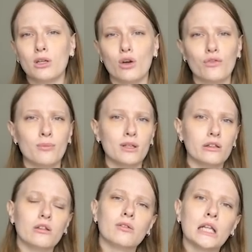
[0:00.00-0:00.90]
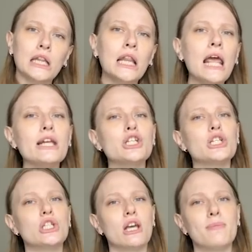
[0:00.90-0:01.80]
familial
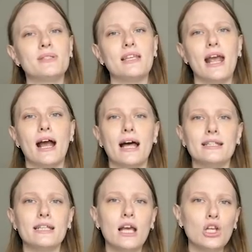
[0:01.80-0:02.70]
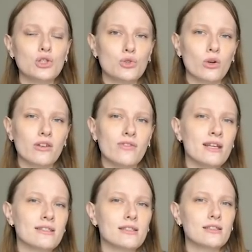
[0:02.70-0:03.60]
relationships and sort of
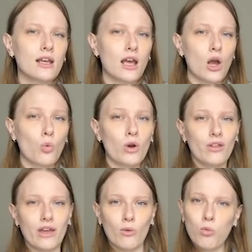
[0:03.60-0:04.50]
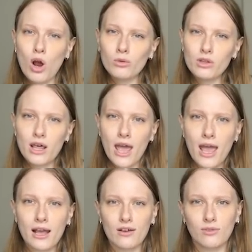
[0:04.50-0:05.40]
this will they, won't
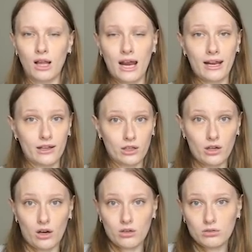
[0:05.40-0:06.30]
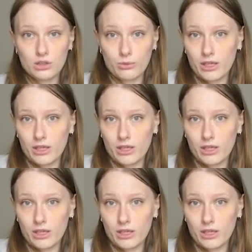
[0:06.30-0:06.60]
they of like, do we